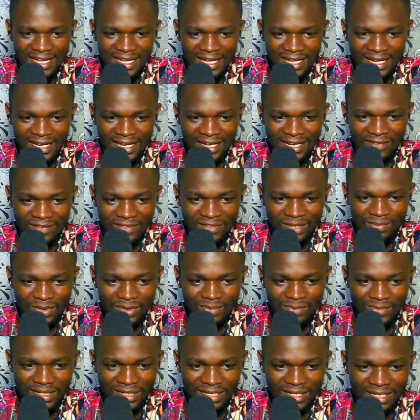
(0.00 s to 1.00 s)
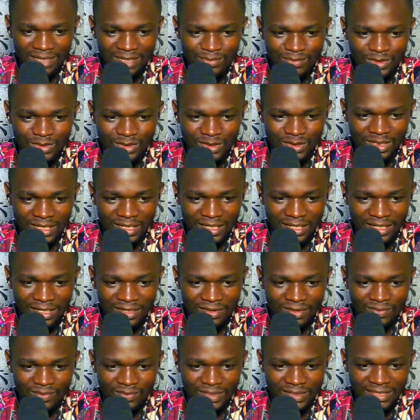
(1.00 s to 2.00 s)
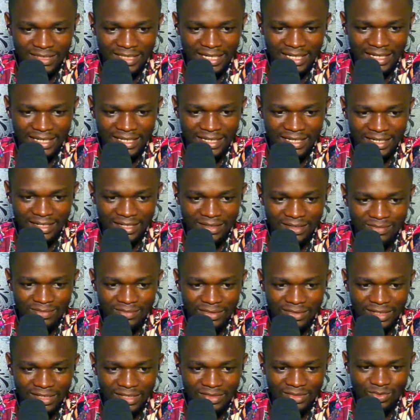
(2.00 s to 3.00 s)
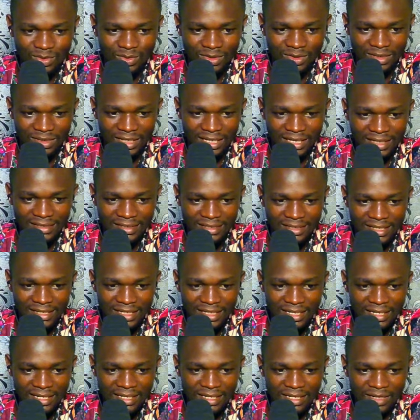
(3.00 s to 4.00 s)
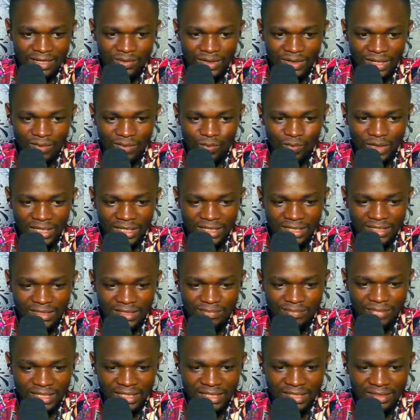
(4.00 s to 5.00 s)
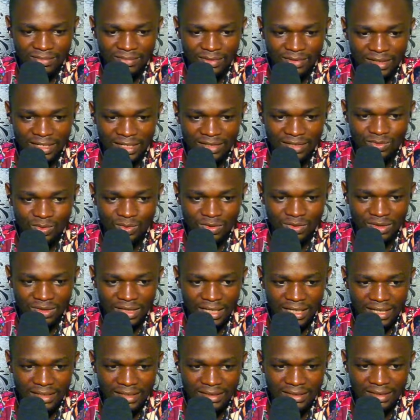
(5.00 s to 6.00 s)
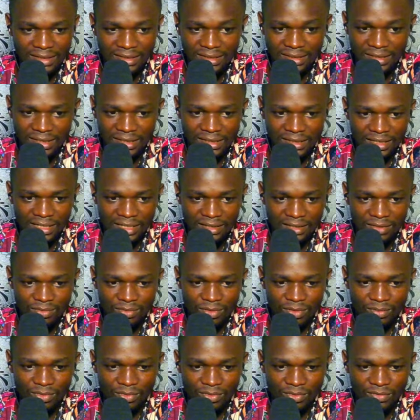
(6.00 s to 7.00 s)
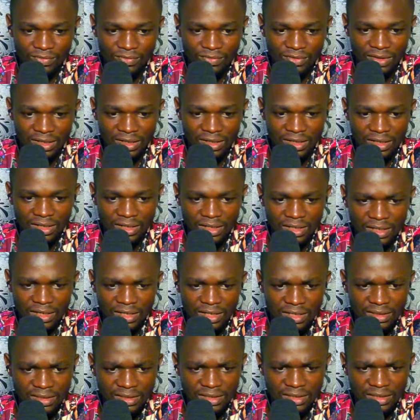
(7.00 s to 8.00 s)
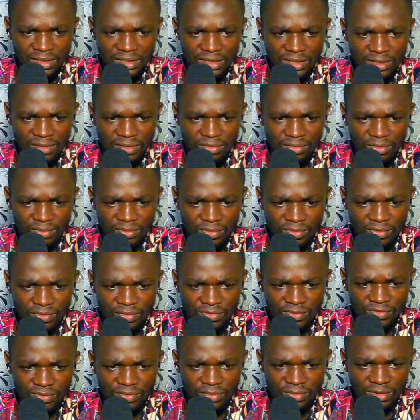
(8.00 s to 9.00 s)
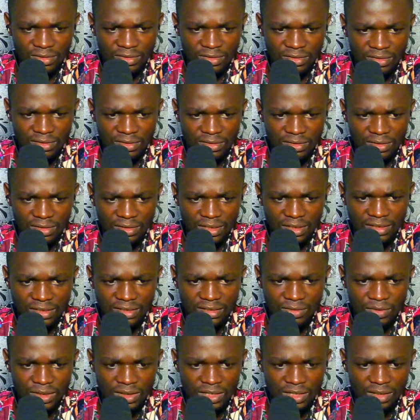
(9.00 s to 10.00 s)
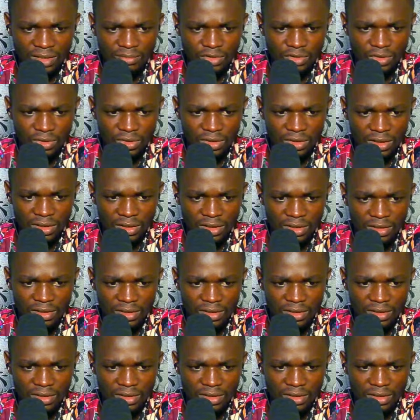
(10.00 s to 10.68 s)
After my opponent capture here, we sack here. But guess what, guys? Then we win this piece. But guess what, guys? It's a terrible move. It is a terrible move. But let's say we capture here.